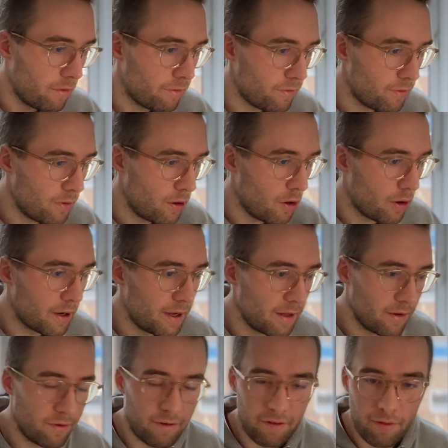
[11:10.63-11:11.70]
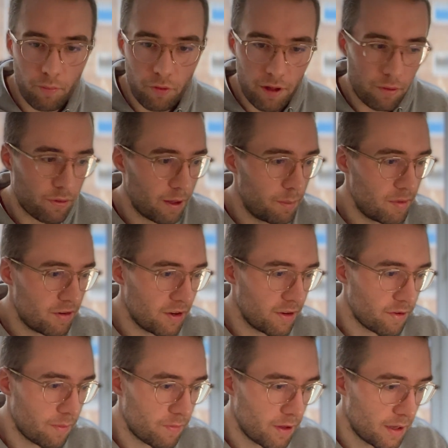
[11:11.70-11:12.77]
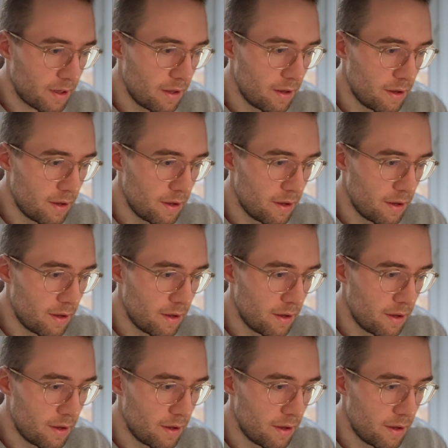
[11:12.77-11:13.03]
locking the system without damaging something